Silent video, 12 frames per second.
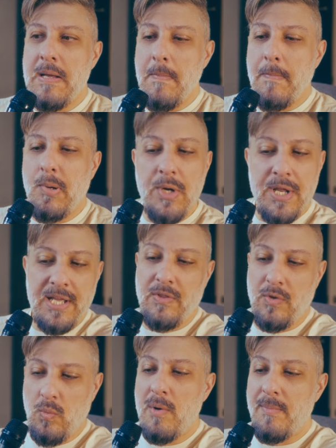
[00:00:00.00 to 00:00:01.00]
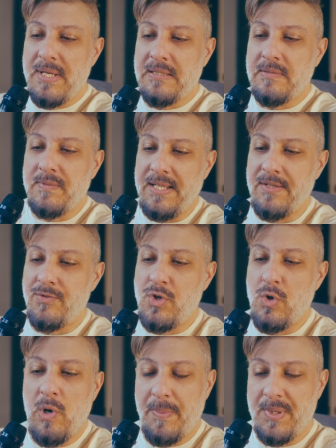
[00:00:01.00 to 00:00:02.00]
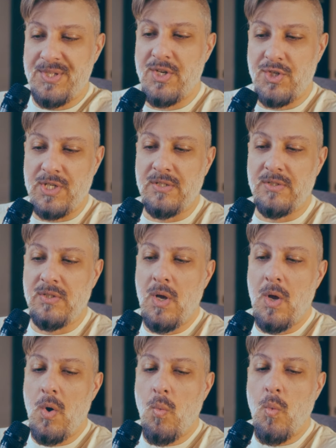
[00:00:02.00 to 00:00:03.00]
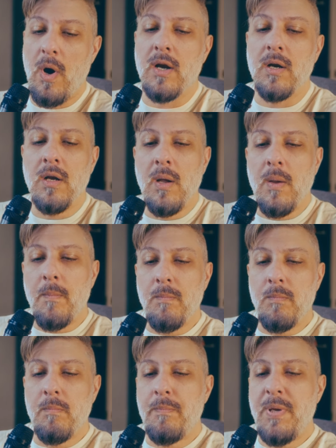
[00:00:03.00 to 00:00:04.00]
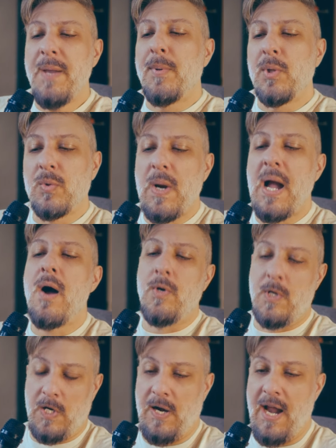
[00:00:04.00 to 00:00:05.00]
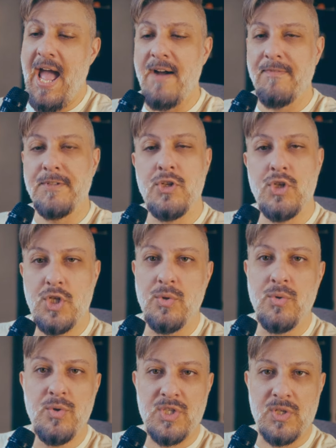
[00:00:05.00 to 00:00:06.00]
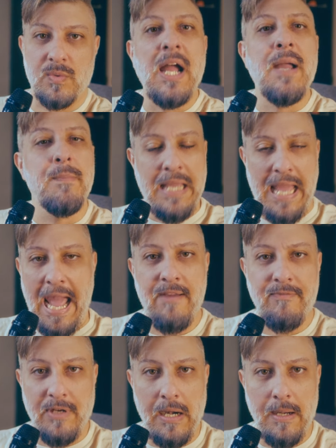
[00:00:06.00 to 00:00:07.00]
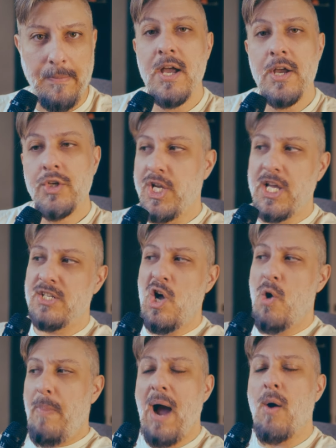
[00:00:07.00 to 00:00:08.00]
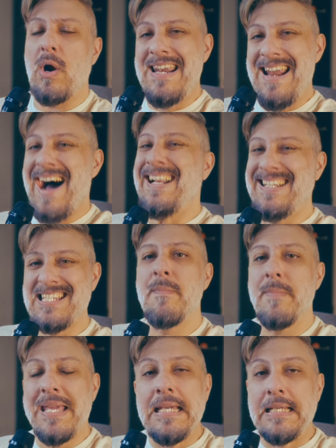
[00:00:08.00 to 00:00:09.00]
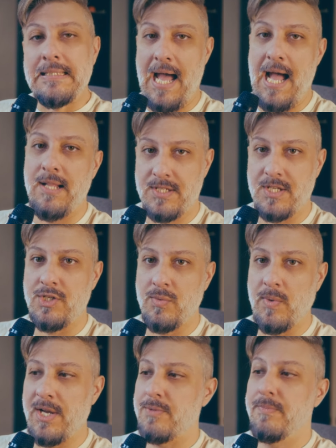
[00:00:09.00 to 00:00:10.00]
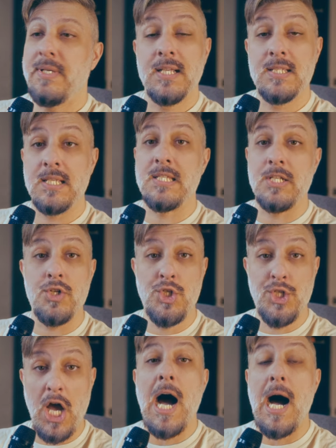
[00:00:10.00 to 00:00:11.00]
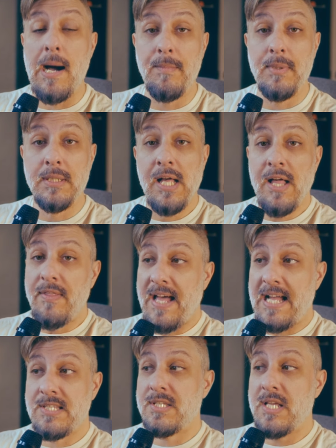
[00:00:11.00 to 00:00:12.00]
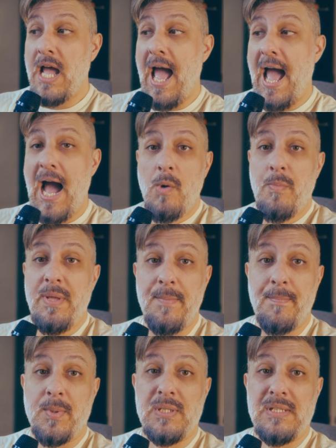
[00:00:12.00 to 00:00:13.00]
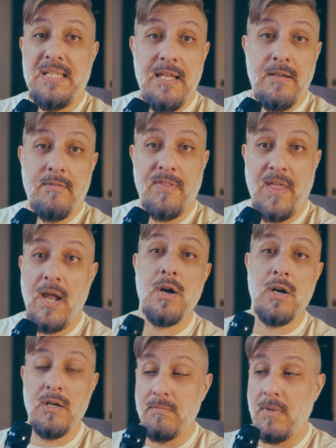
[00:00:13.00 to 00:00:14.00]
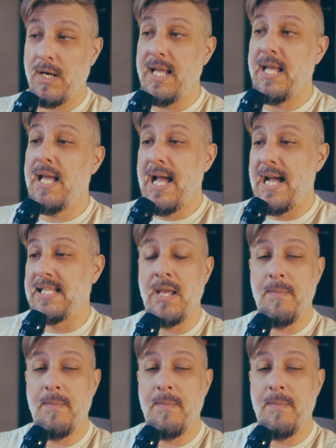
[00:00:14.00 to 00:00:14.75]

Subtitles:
putting the woman into a position where people around her have to choose the right behavior. She has no power not to be in that situation because it's a job. That's how people live. They earn money and they